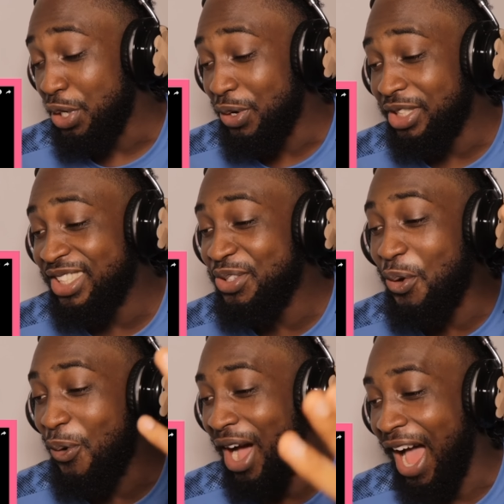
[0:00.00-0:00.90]
we don't
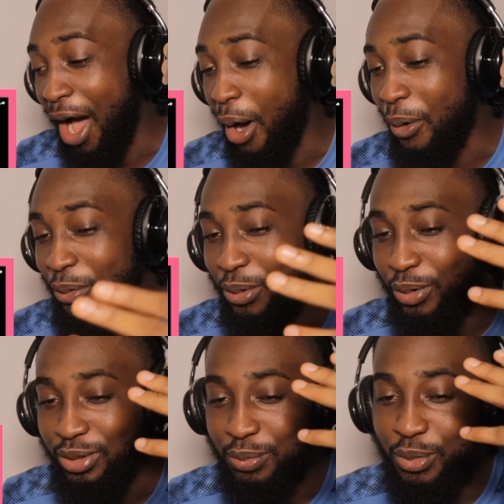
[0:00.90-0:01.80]
know how
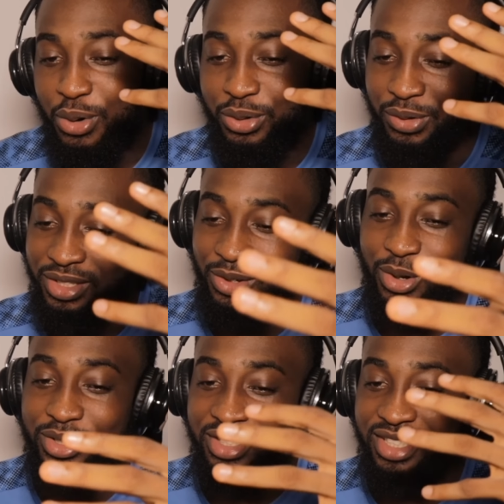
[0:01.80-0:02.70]
Odumodu is
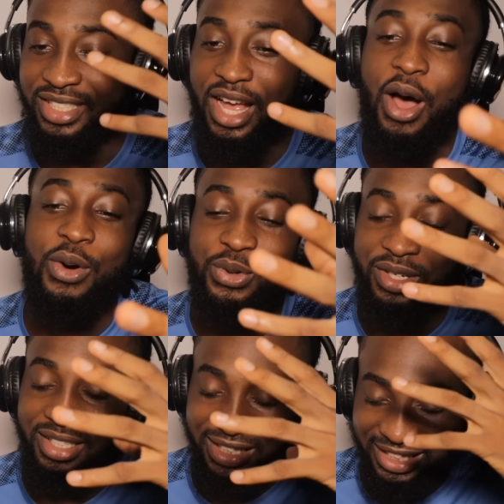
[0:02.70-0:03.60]
going to
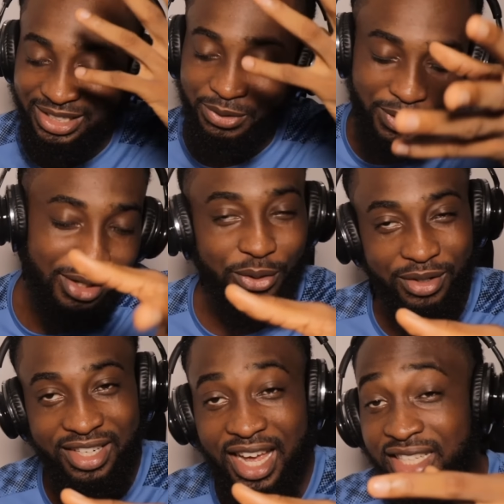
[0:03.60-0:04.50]
sound on a diss record.